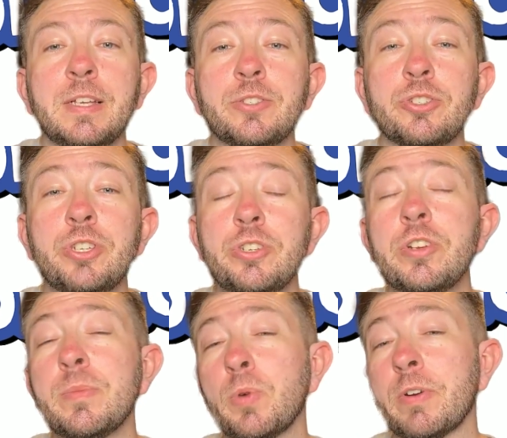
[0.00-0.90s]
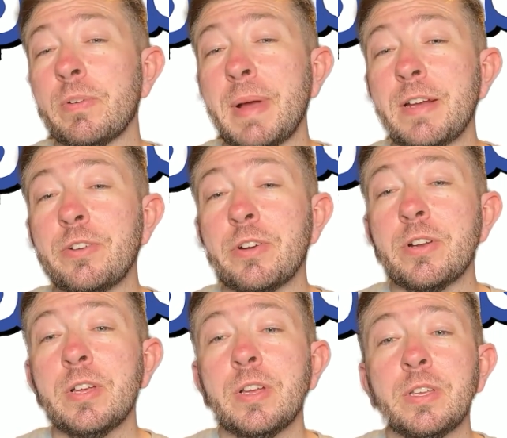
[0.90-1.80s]
So just an important reminder,
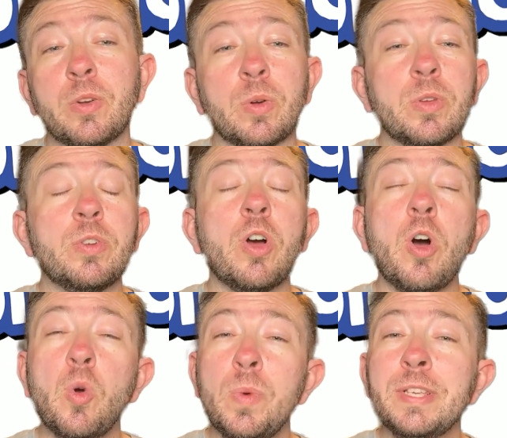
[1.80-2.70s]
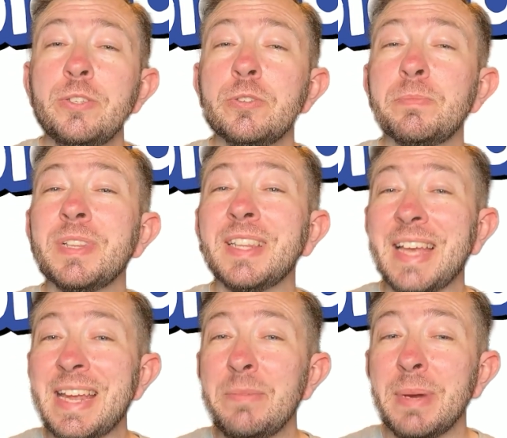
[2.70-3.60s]
you should always use
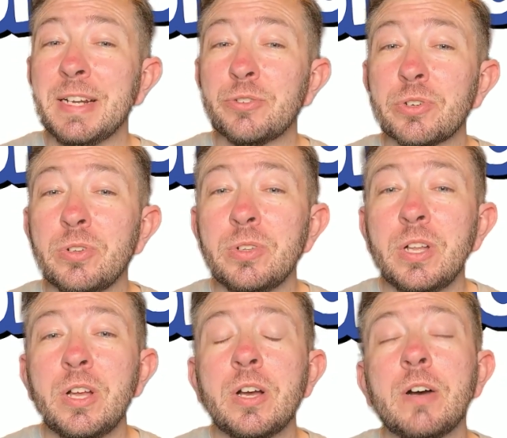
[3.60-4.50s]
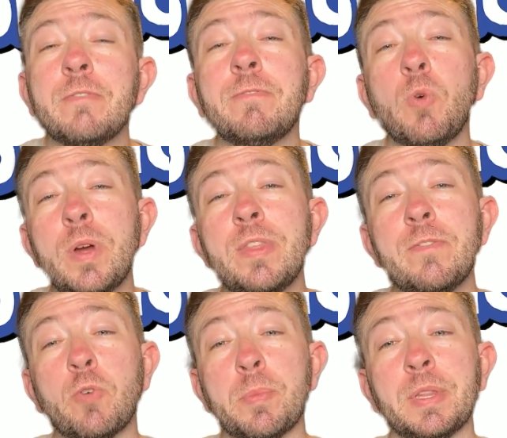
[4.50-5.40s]
plain Benadryl. Avoid the
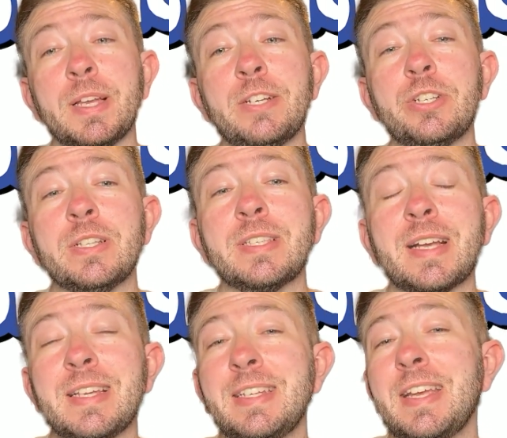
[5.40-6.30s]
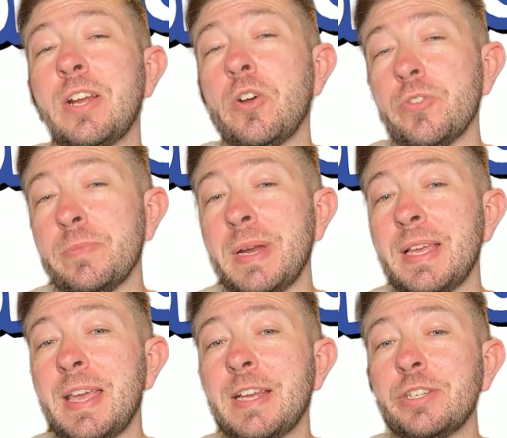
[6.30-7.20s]
formulations that contain other
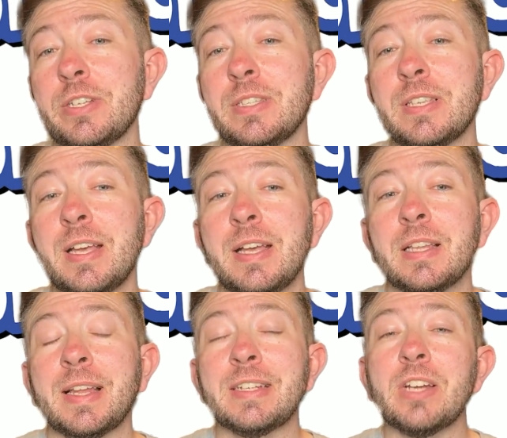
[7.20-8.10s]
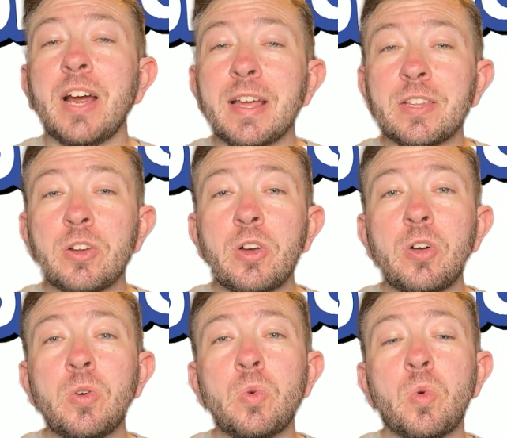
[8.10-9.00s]
medications like
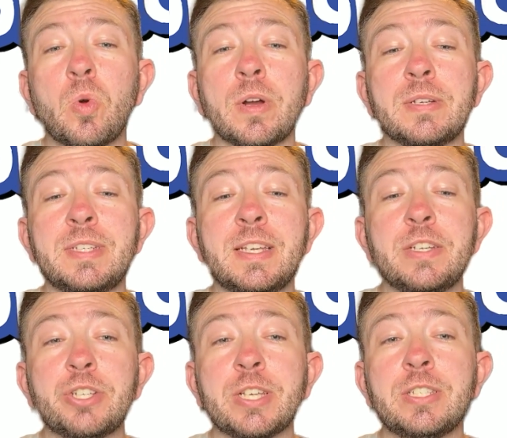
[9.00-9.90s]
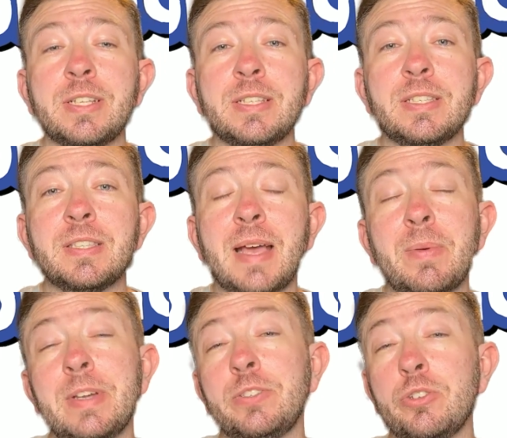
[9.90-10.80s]
Tylenol or decongestants. That
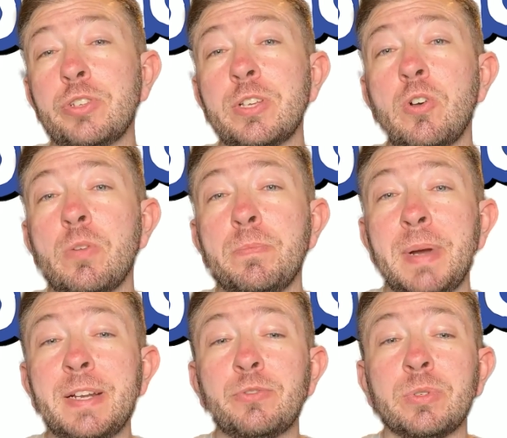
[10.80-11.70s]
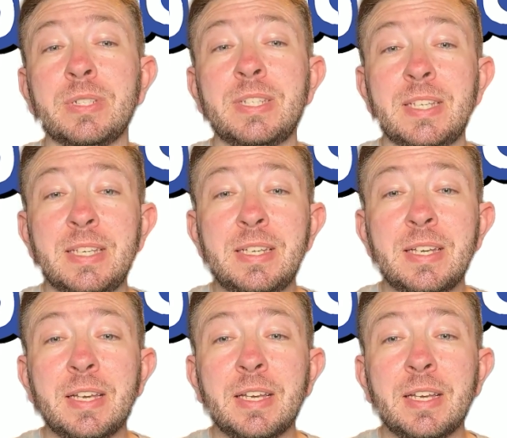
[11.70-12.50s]
one is usually called Benadryl D.